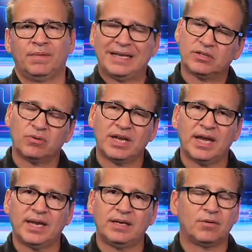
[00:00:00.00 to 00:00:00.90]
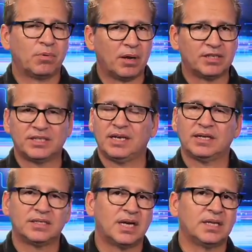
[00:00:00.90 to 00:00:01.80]
That's okay. You're probably seeing
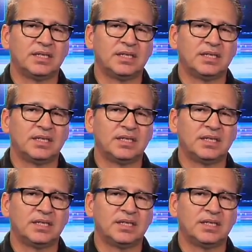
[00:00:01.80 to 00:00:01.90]
a ton of